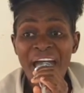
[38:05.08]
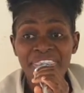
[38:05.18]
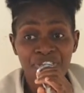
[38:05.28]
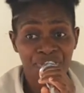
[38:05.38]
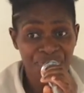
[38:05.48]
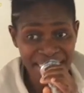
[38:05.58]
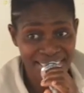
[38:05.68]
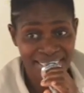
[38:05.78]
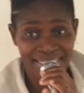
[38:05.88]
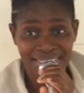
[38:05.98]
are the
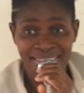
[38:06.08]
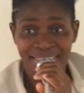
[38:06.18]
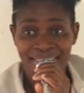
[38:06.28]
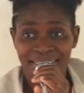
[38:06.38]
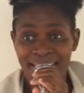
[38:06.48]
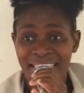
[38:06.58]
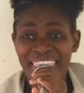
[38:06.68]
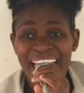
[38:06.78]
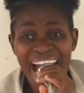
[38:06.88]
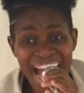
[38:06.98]
feet,
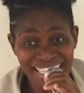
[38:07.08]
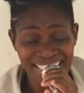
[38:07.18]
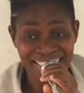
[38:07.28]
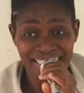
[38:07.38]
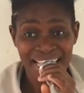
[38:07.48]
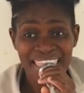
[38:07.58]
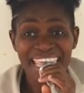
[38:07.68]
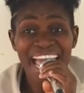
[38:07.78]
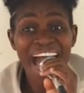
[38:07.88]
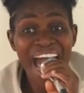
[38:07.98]
the hands,
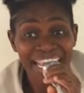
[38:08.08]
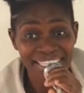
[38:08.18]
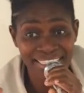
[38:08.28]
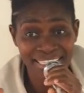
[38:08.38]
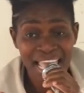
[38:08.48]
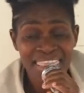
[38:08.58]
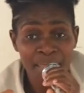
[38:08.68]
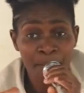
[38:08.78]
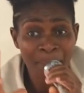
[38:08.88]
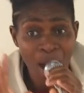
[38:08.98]
the eyes,
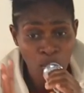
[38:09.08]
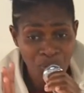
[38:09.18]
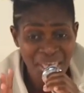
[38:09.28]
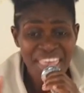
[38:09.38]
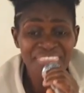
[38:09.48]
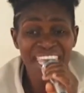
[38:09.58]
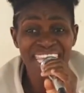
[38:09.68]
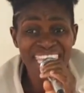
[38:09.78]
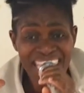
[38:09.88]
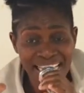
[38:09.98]
the mouth, the
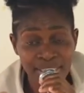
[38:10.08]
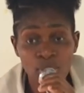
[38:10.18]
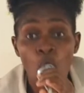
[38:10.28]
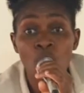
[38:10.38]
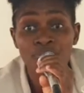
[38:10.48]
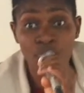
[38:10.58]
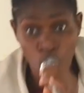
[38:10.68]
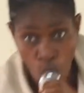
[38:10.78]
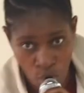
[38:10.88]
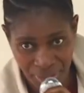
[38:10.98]
ears of
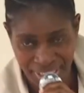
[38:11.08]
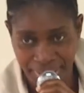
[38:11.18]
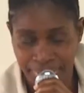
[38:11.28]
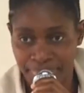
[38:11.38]
God.